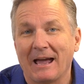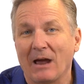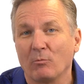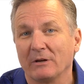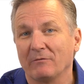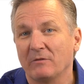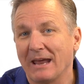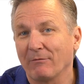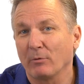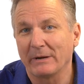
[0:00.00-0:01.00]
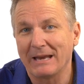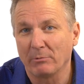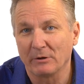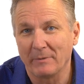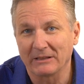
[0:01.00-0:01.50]
I would have never been
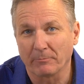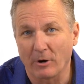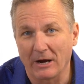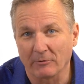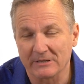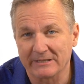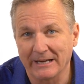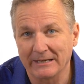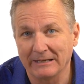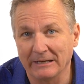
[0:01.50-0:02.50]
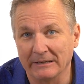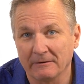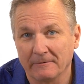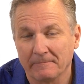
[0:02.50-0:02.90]
able to make the progress that I did.